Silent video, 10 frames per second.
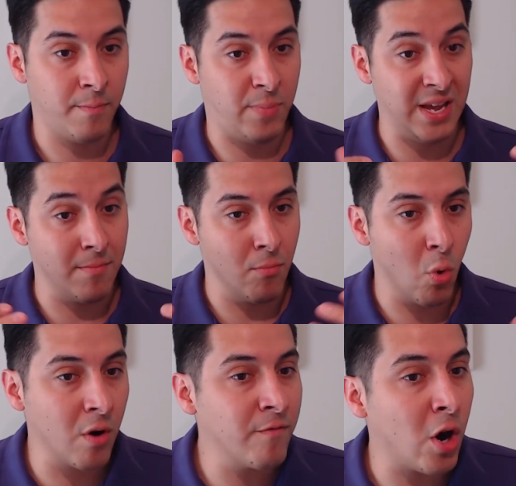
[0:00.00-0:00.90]
being
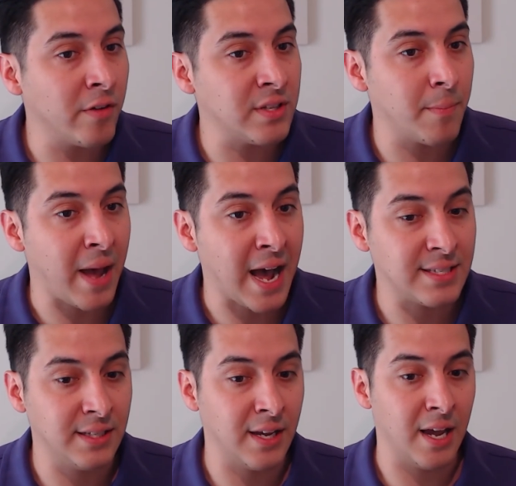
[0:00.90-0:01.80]
more involved in the
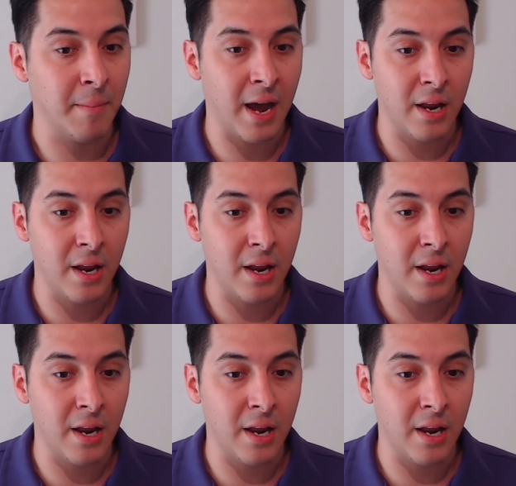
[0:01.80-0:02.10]
passing game.